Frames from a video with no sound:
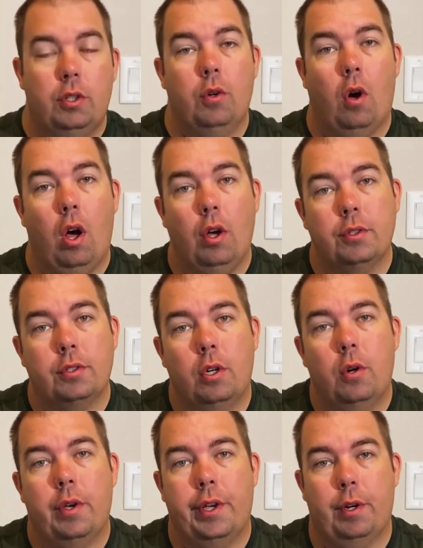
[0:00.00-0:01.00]
You'll
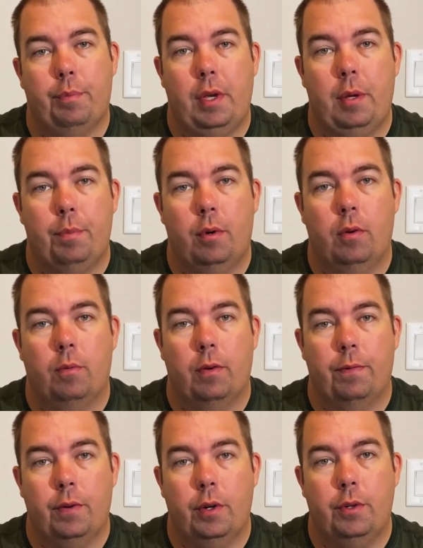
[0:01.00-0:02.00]
also hear people
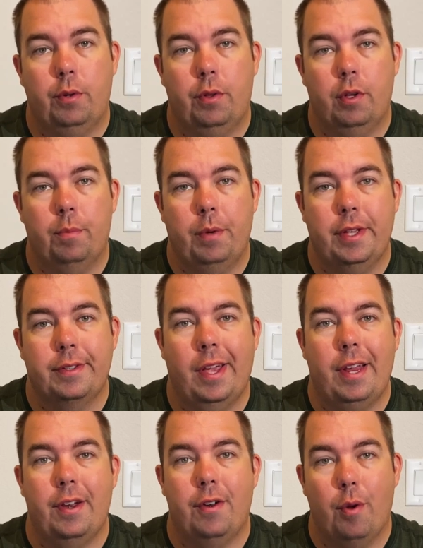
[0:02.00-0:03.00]
refer to them as
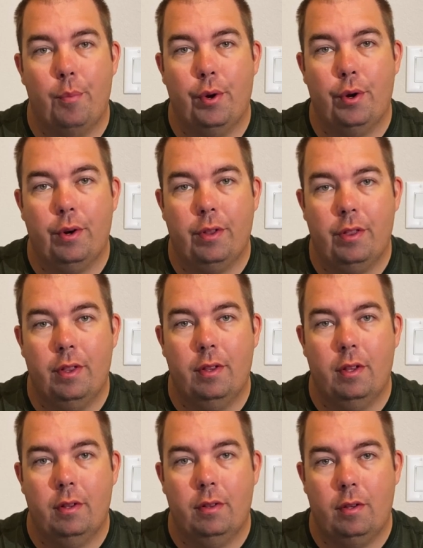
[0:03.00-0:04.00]
a number
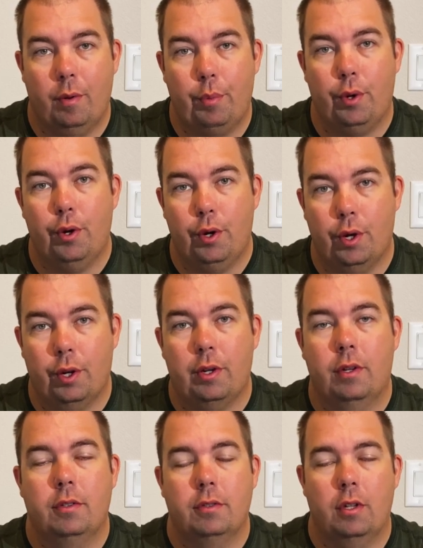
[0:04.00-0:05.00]
number hook.
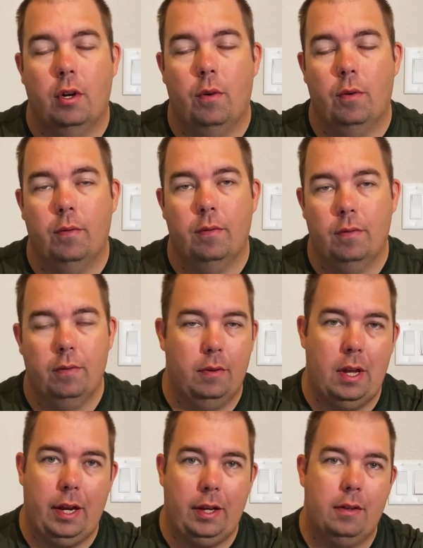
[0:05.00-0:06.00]
So
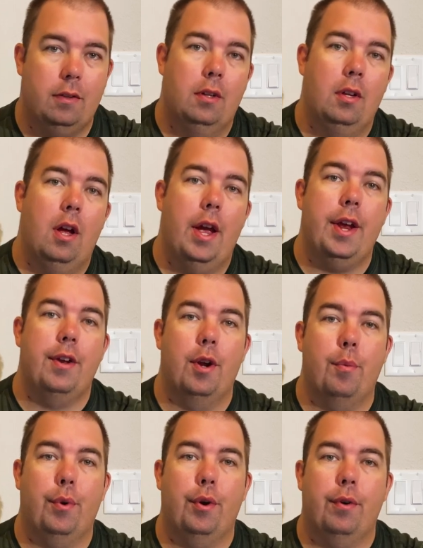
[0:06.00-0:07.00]
like a
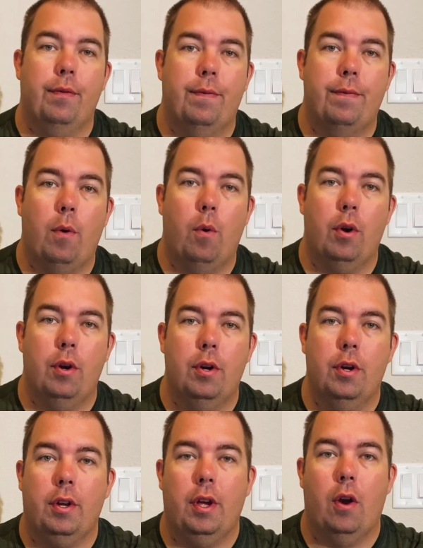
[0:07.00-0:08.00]
number four
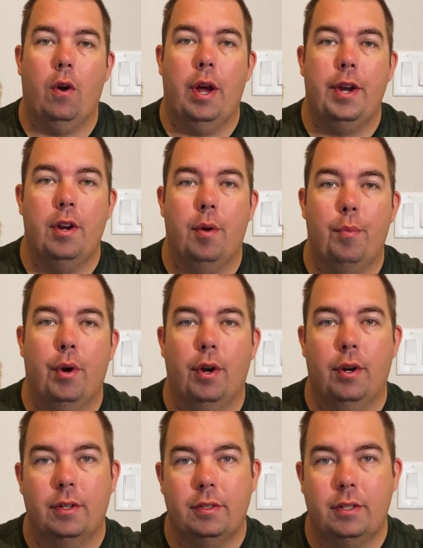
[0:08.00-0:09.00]
hook or a
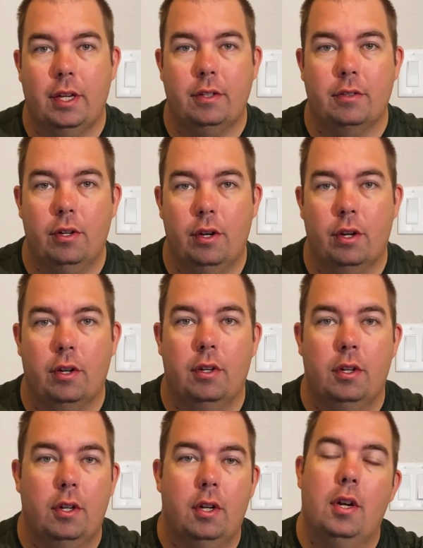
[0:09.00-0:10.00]
number six hook.
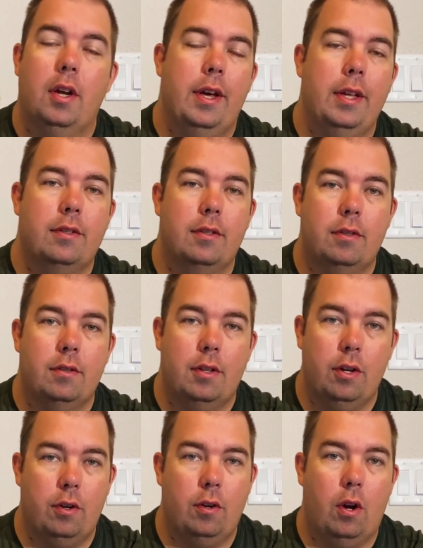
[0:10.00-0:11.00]
It's
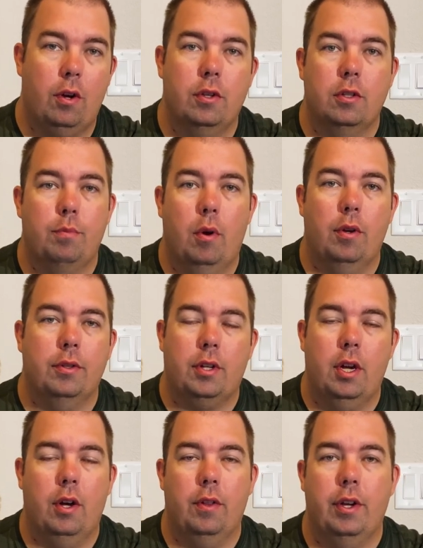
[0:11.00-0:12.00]
still on the smaller
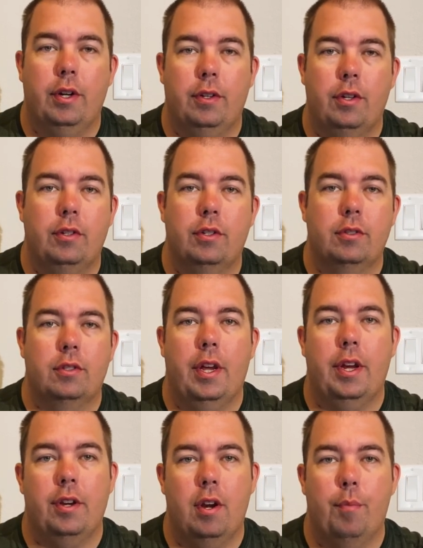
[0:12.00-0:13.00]
scale. They're, they're just
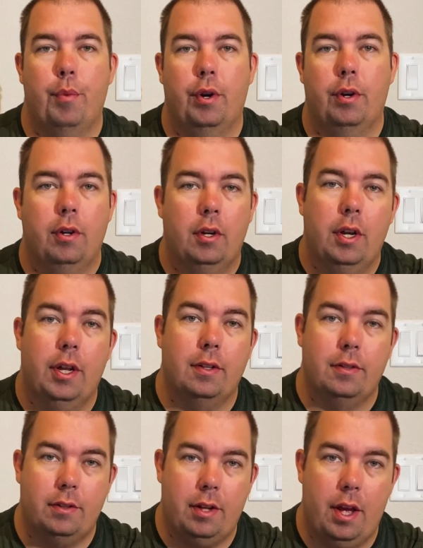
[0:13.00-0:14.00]
saying number
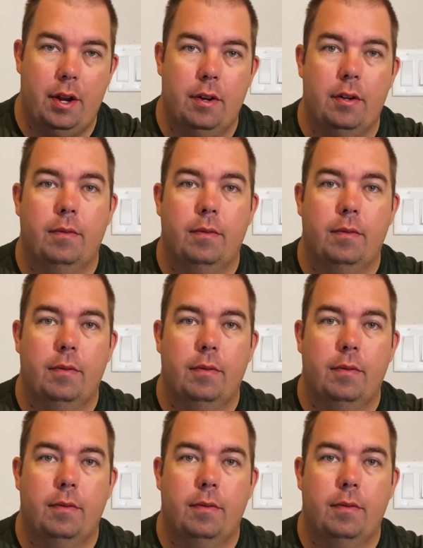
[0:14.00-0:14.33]
instead.